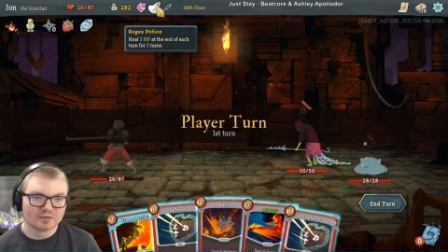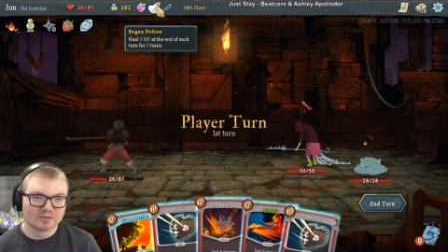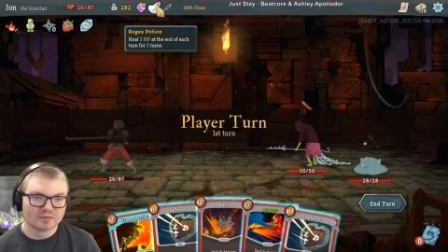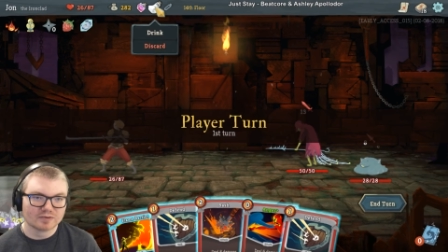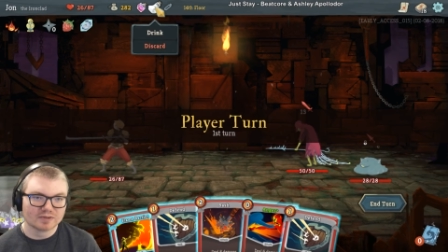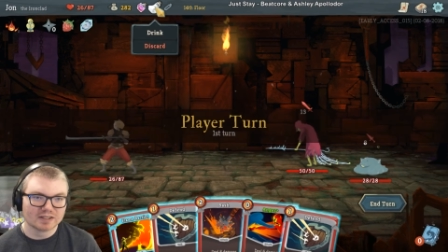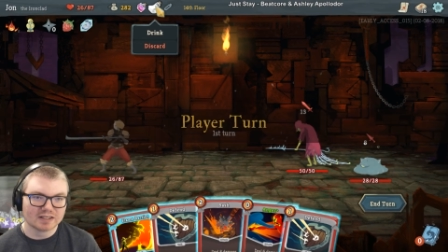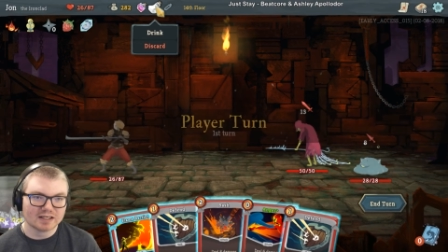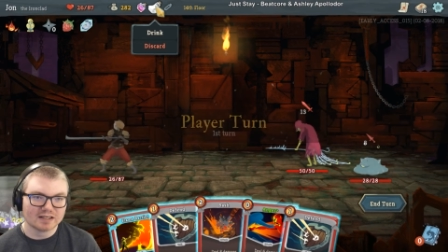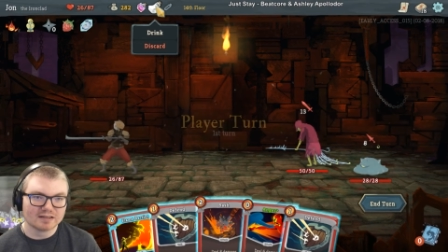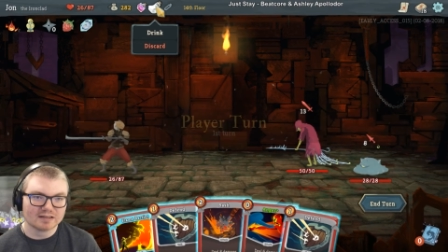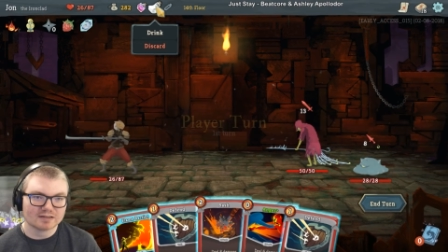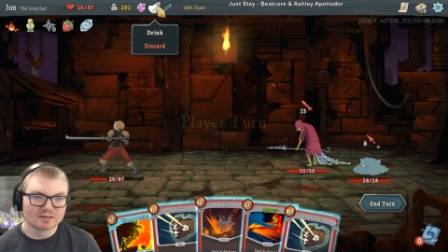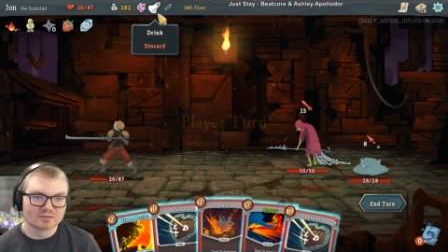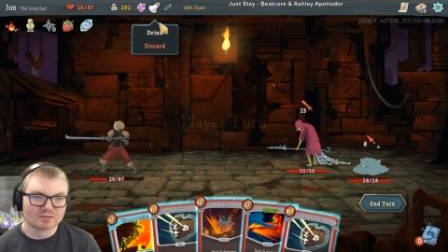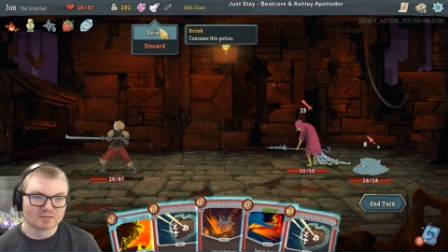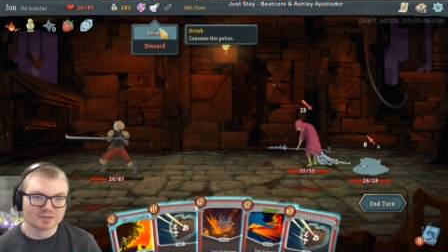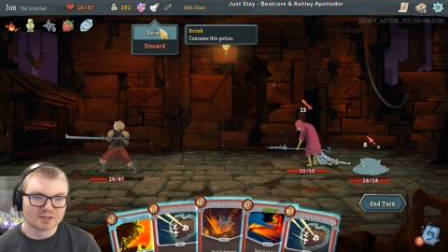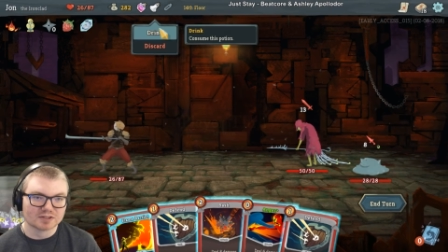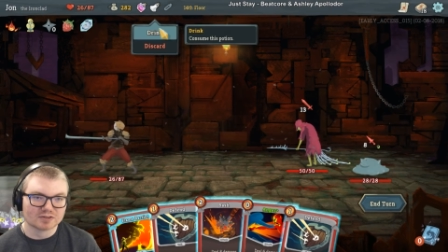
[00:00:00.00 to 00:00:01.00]
We're gonna hit
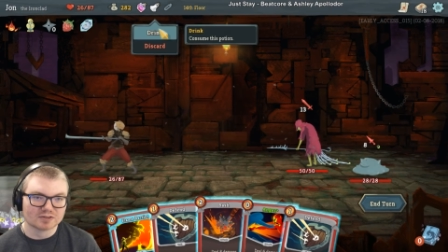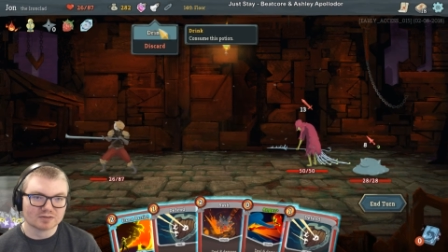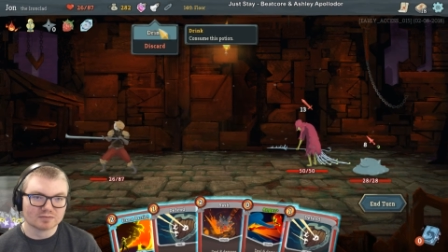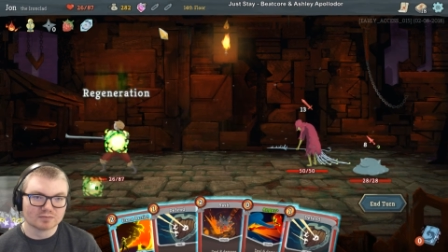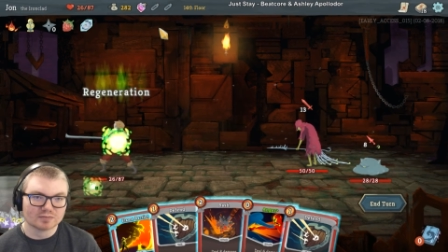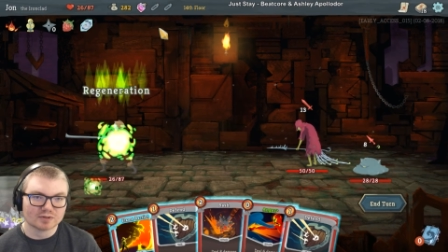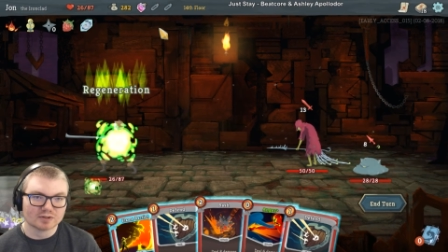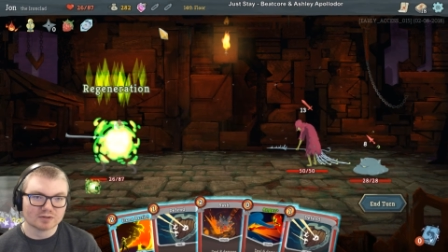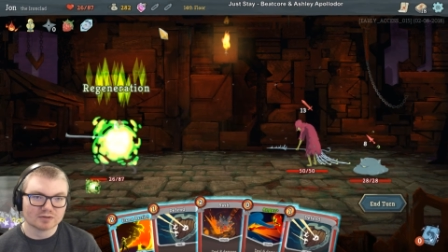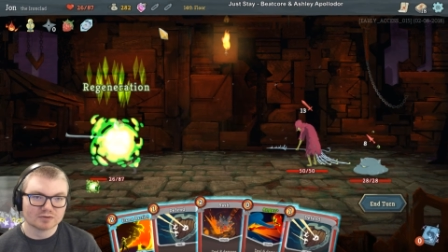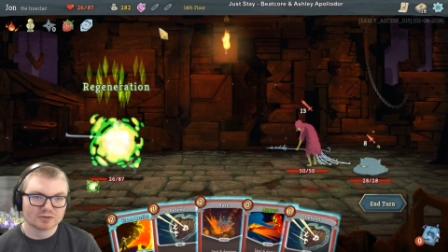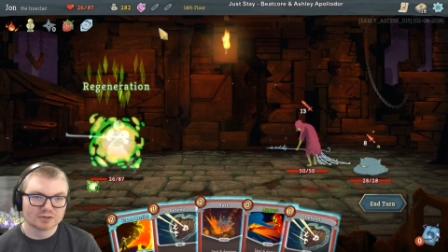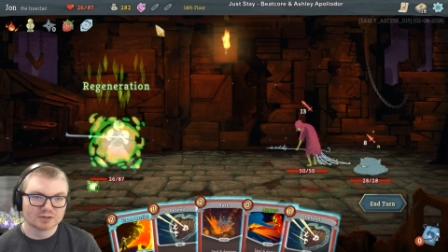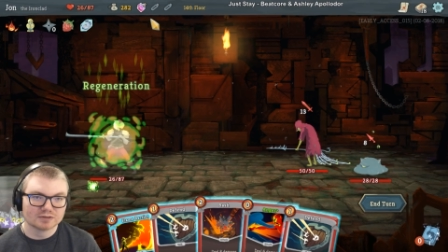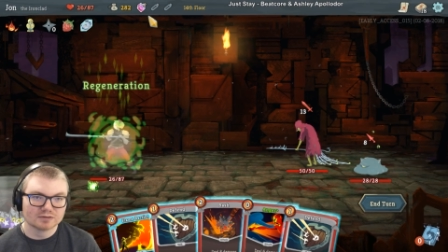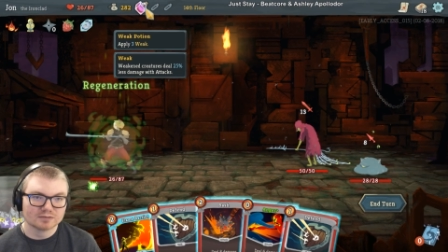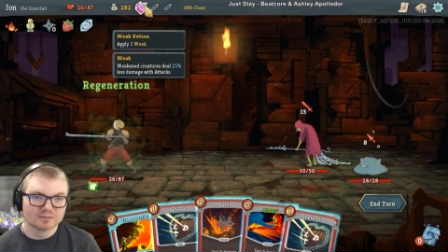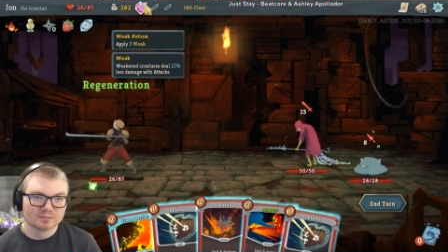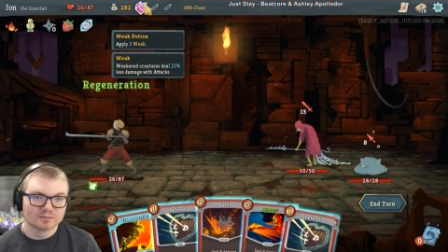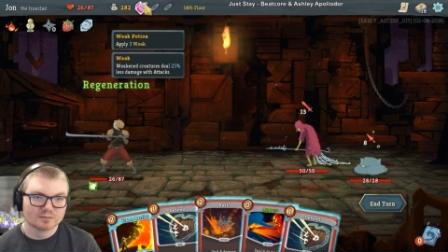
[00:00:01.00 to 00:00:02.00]
this regen
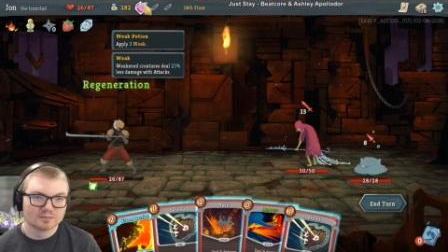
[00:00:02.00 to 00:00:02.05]
potion.